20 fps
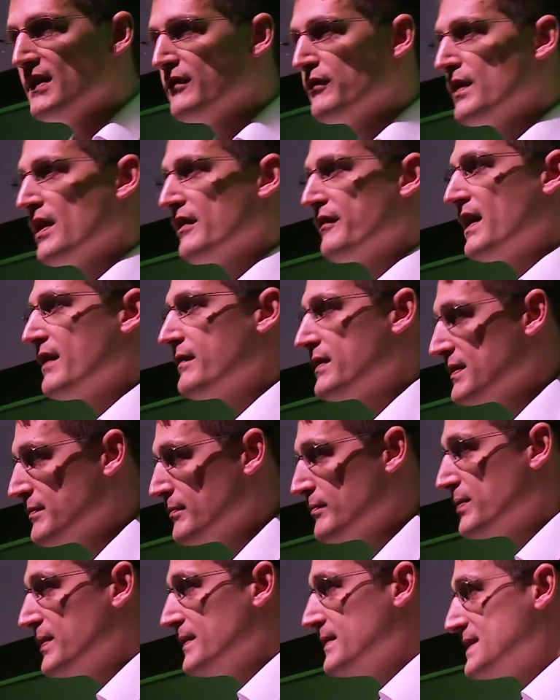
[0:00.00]
If you have ever
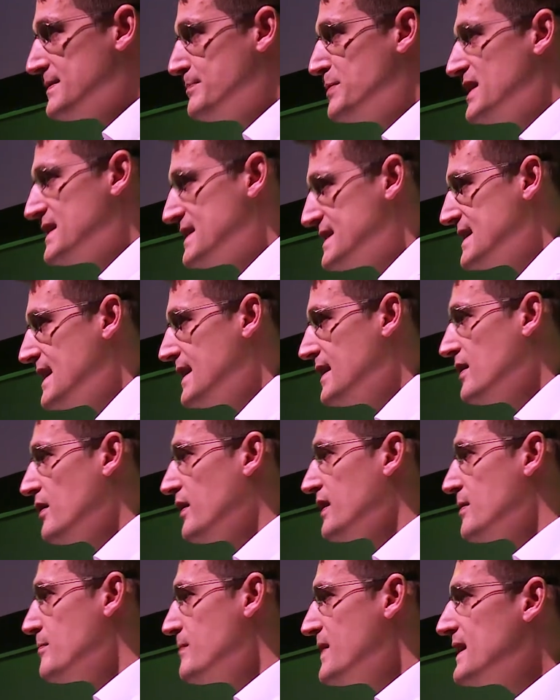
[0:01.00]
been sitting
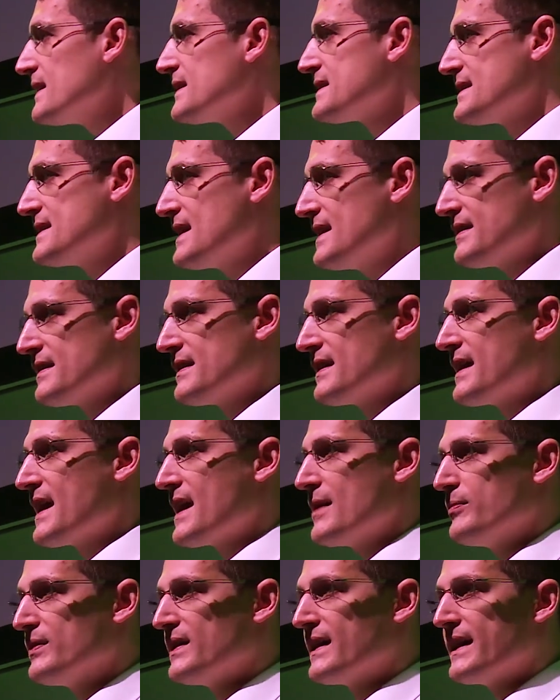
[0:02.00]
on a middle seat in an
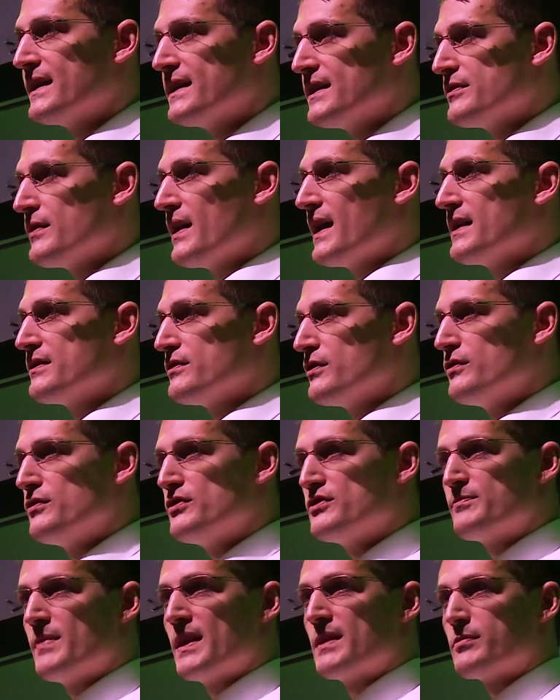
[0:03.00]
airplane and you had your
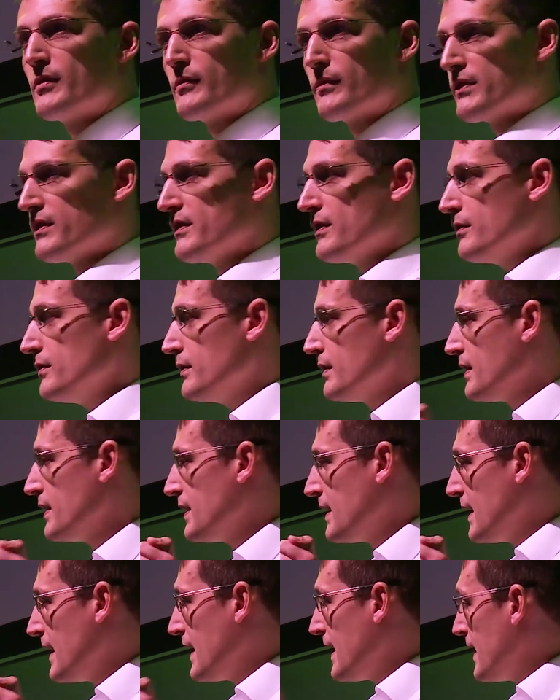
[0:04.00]
newspaper with you,
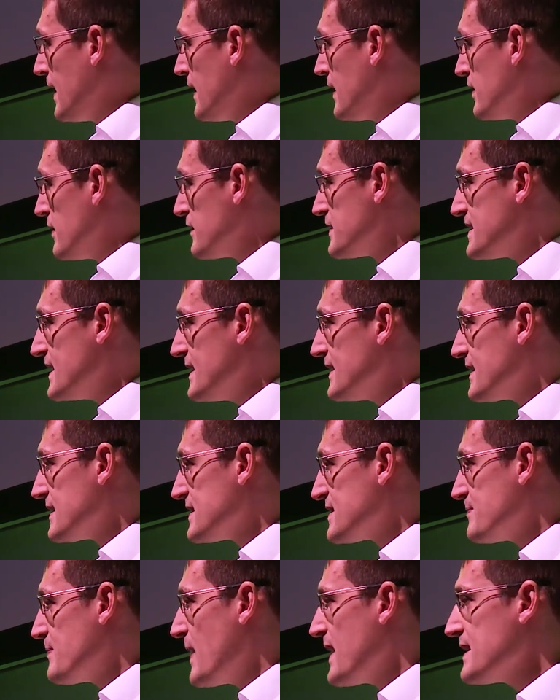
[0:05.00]
you've seen that
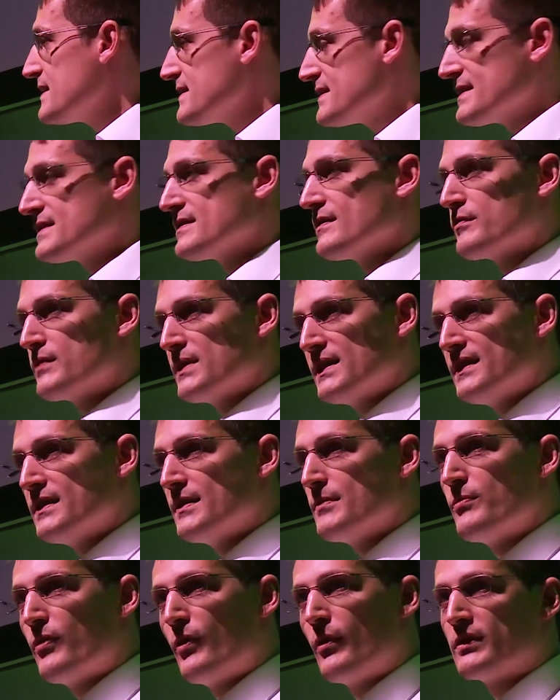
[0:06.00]
space is a really
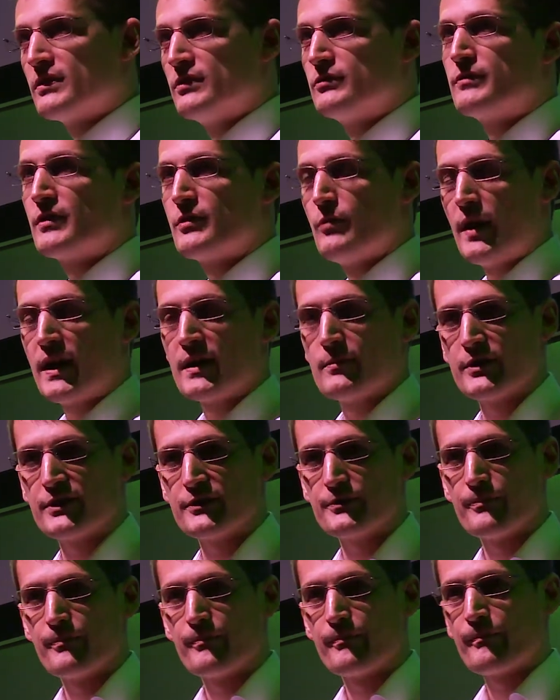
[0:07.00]
important requirement.